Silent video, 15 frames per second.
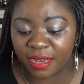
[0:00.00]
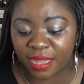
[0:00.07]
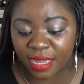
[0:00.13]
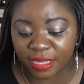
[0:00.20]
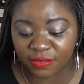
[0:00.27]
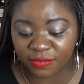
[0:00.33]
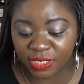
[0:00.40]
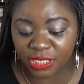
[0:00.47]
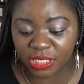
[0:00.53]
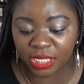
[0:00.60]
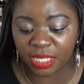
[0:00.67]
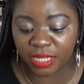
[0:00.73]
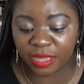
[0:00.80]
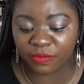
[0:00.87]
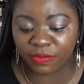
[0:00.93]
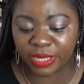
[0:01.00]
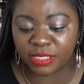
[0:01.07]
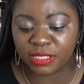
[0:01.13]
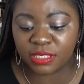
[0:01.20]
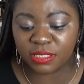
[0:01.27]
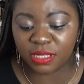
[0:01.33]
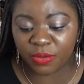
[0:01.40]
Like literally they work
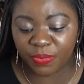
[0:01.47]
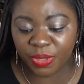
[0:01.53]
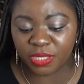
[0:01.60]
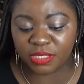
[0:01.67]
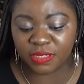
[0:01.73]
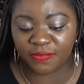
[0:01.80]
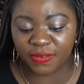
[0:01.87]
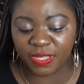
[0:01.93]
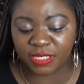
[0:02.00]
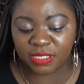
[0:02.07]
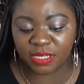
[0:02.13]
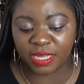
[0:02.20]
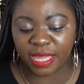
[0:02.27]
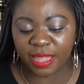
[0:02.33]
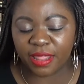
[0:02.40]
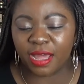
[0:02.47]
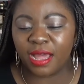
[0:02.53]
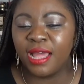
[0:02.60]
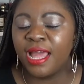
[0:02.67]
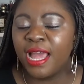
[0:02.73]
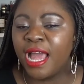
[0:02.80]
so beautifully together,